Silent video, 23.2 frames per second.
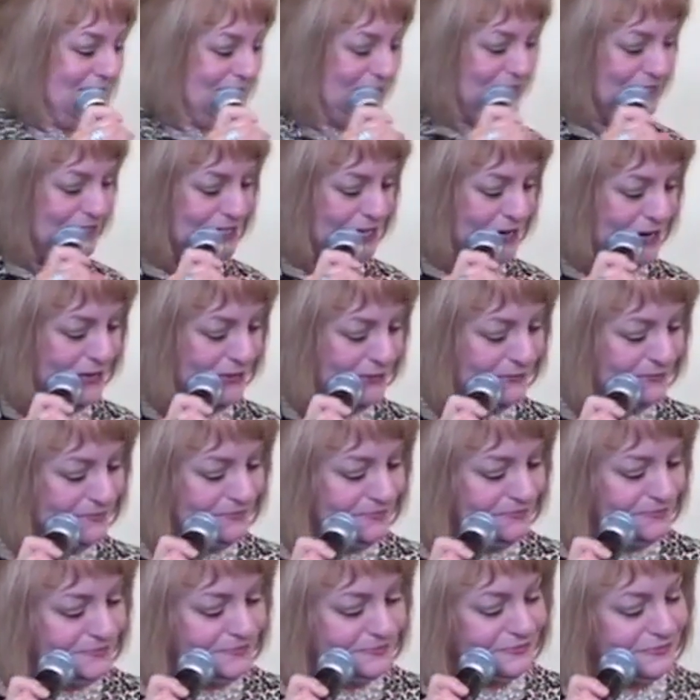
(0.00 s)
So
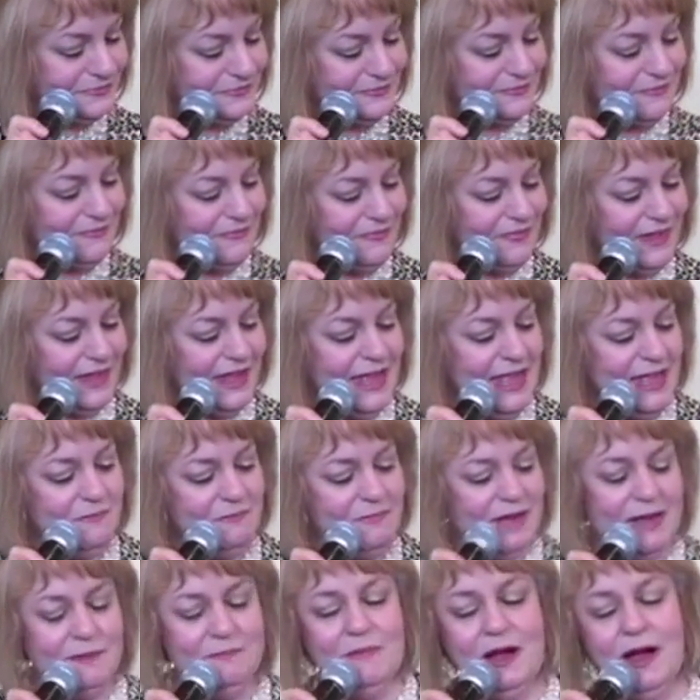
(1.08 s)

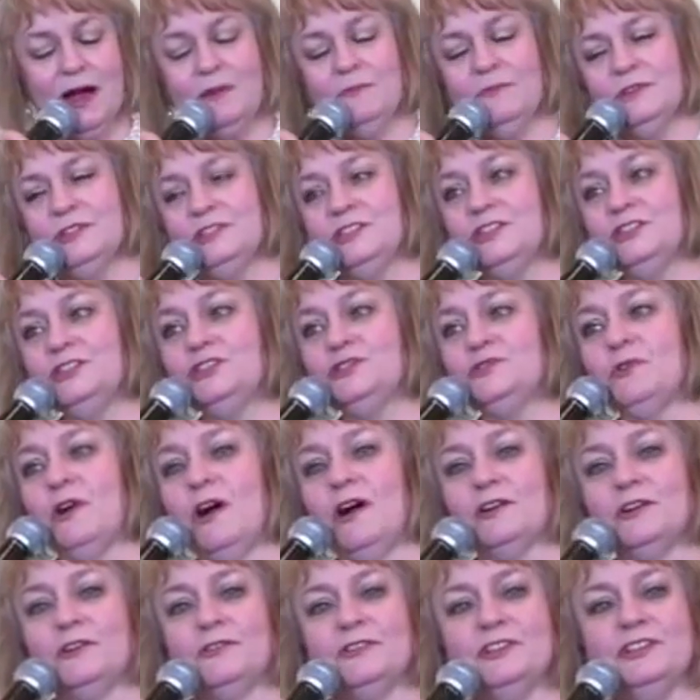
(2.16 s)
my mom was a
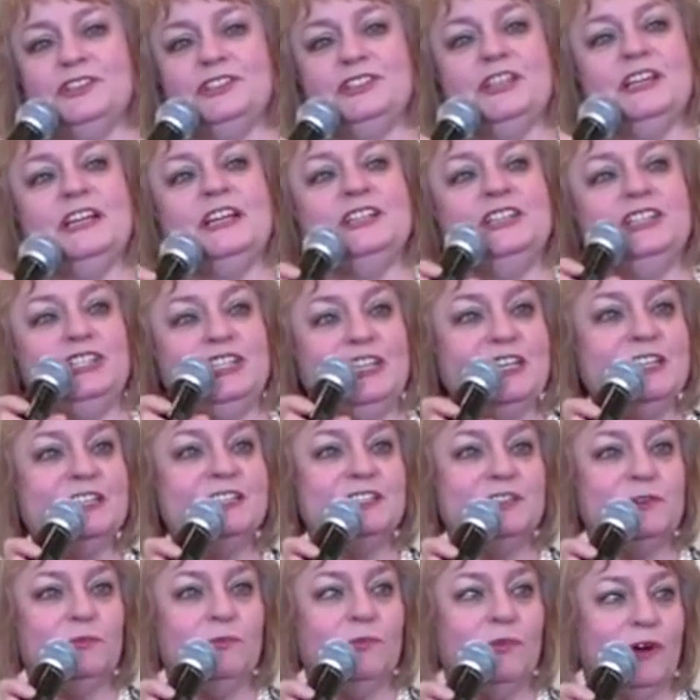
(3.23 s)
strong Christian, and she
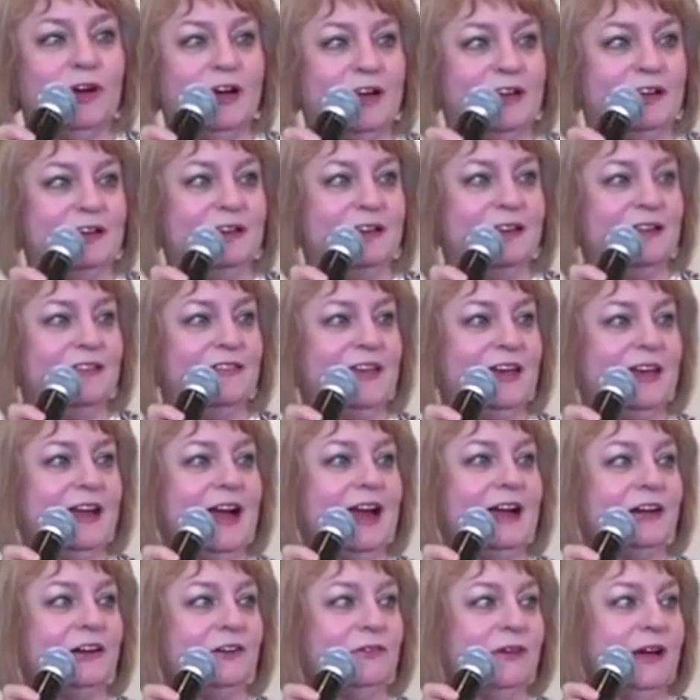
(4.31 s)
is the one that
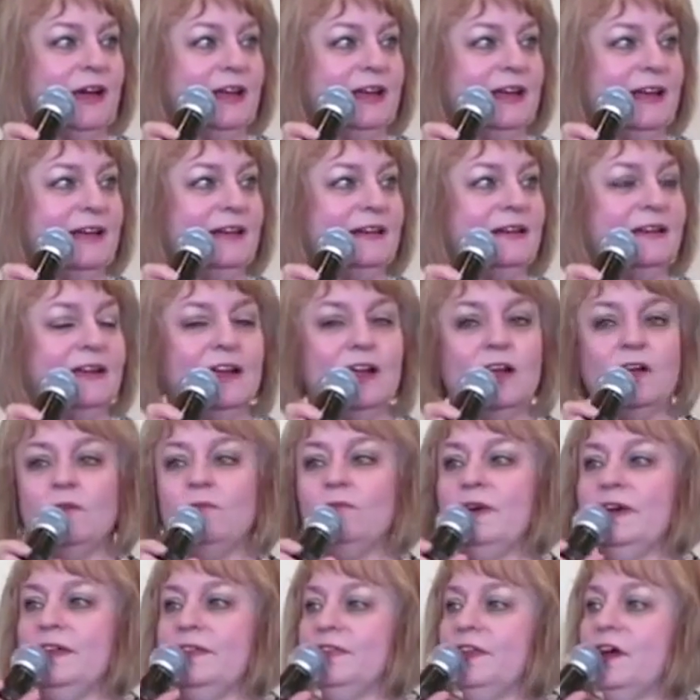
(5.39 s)
I credit
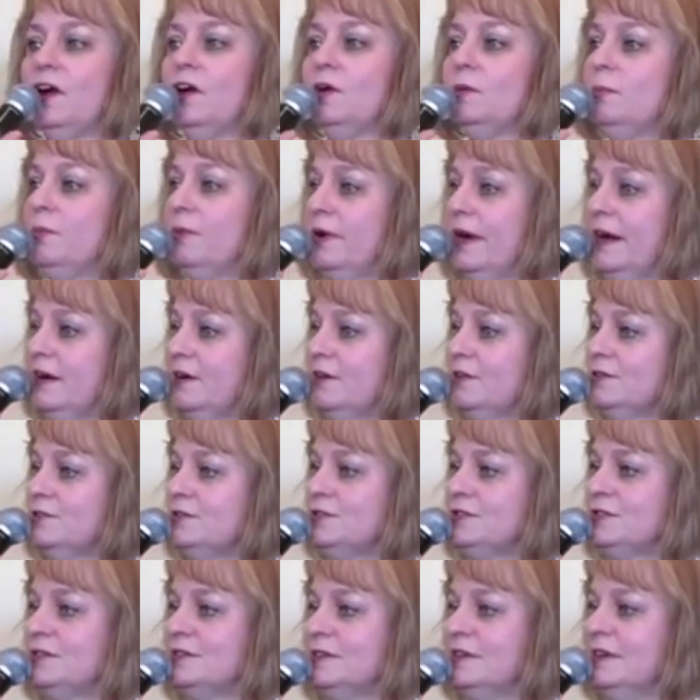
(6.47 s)
with her
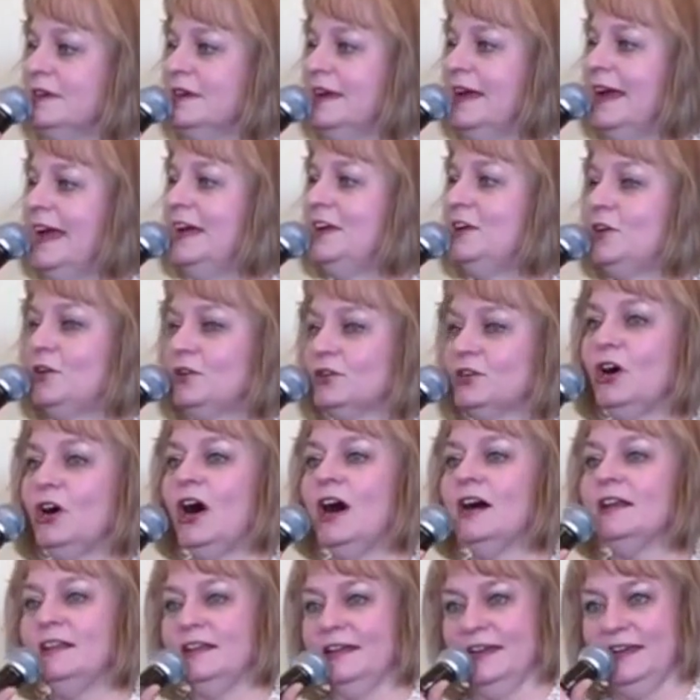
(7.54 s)
prayers and
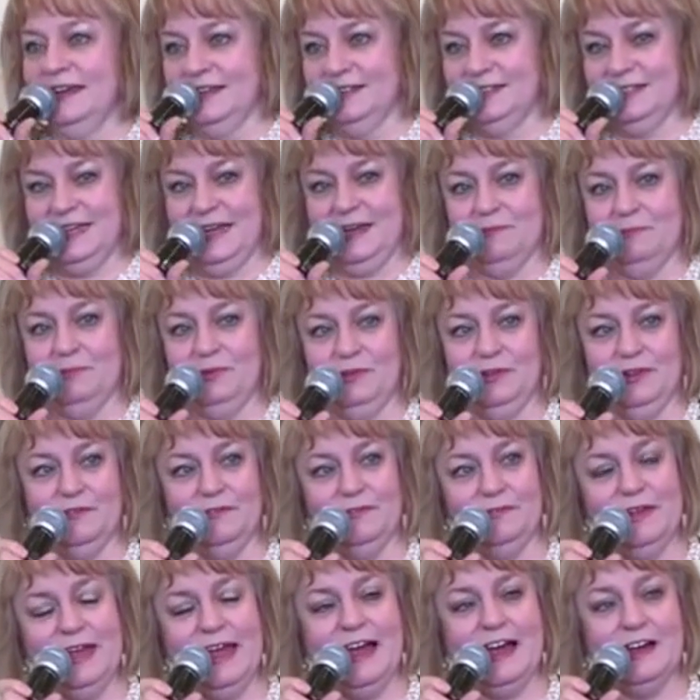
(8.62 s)
godly example
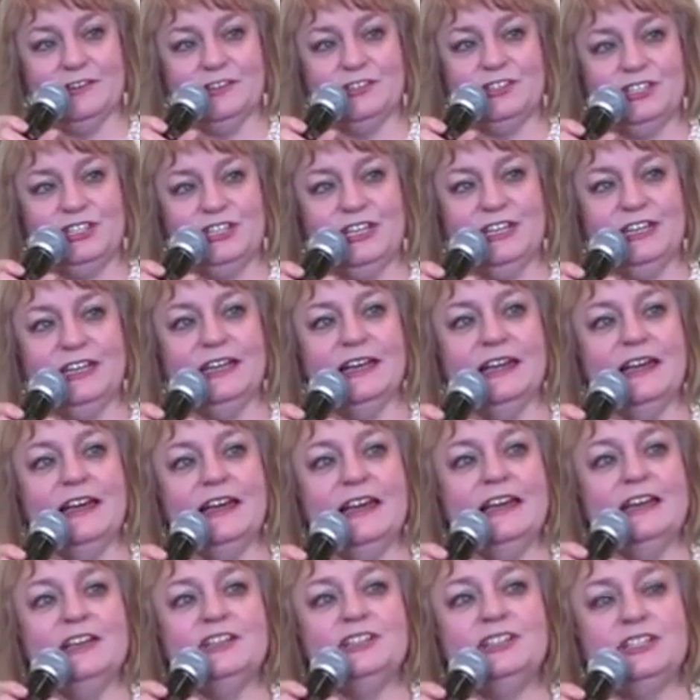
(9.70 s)
of how she
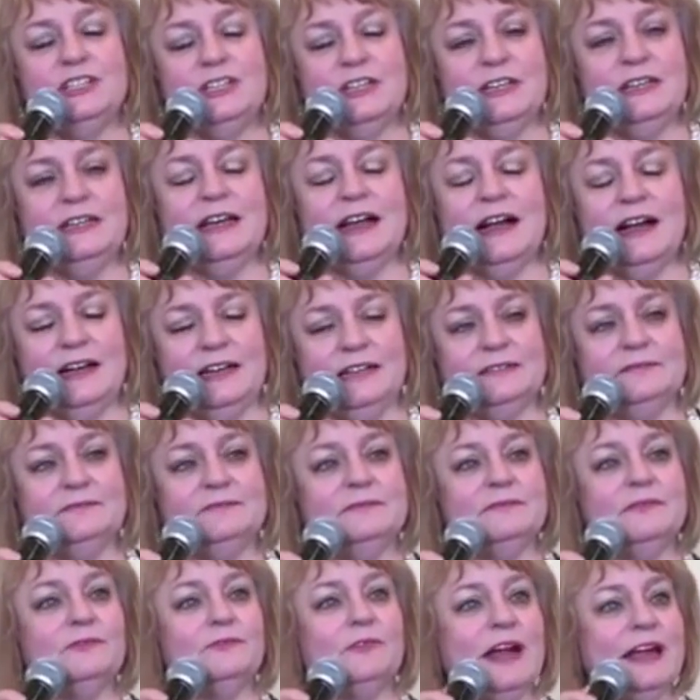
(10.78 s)
She
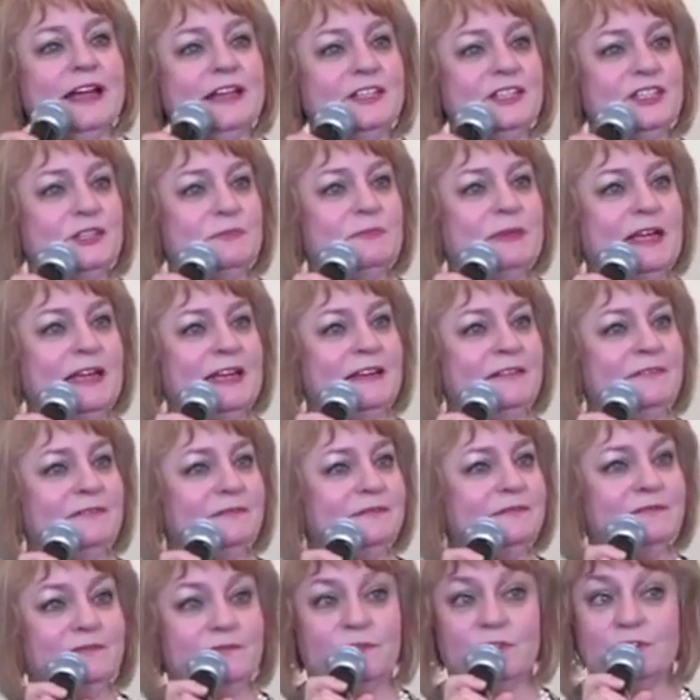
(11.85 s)
raised
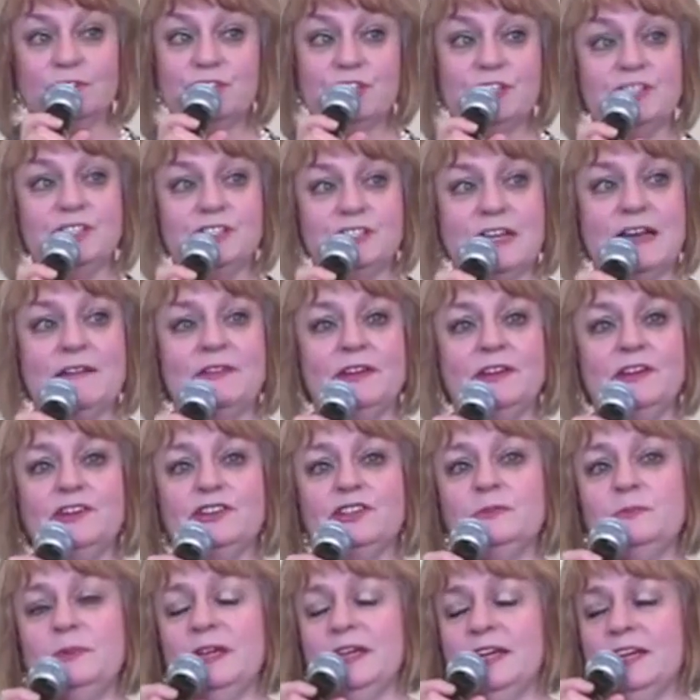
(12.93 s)
me for just 7
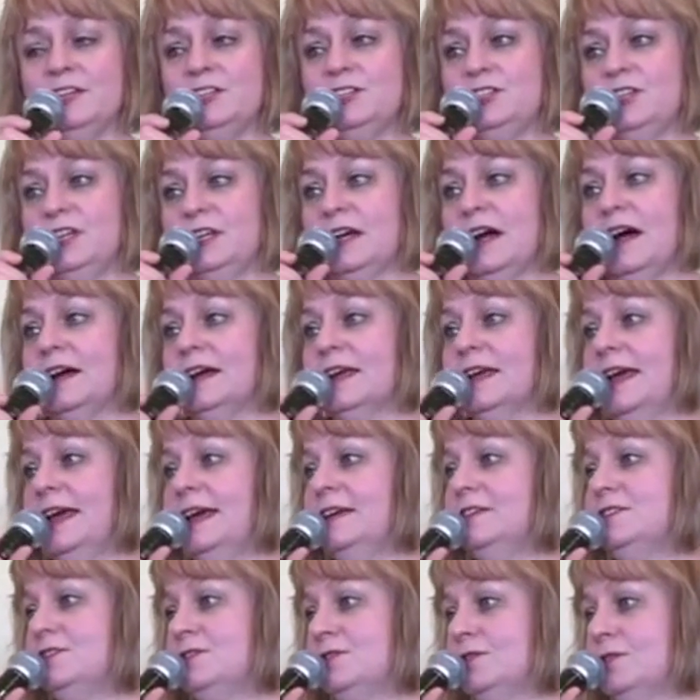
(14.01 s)
years because she got
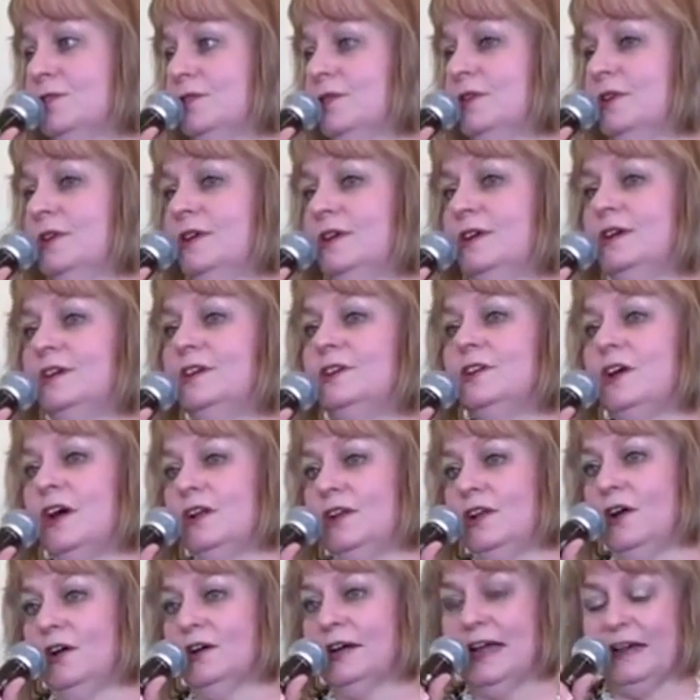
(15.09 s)
cancer
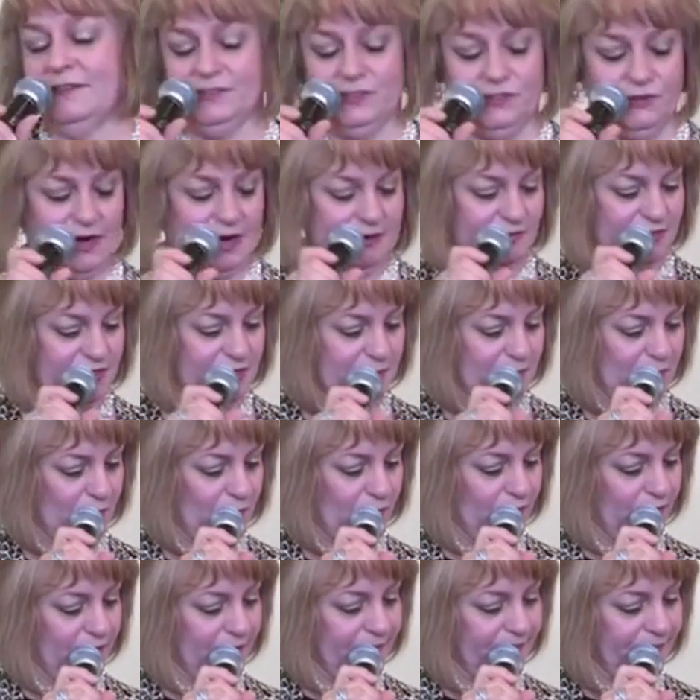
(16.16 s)
not long after I was
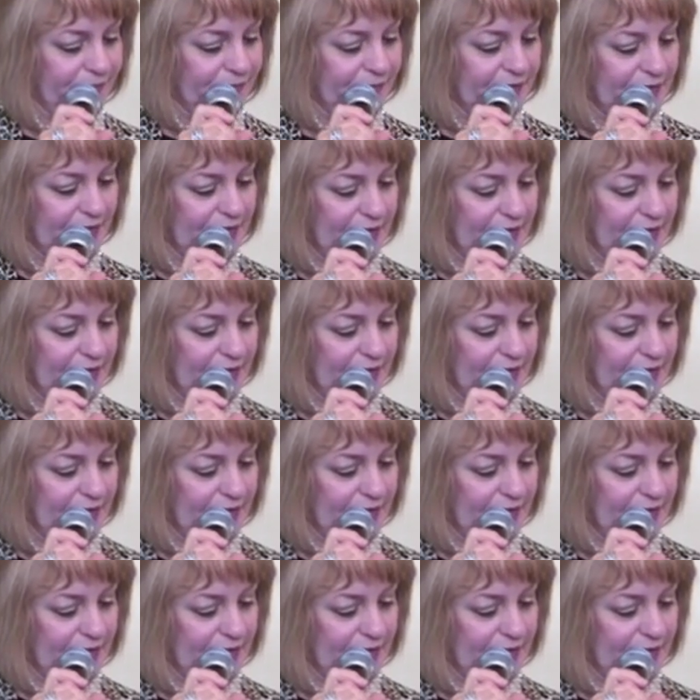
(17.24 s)
born.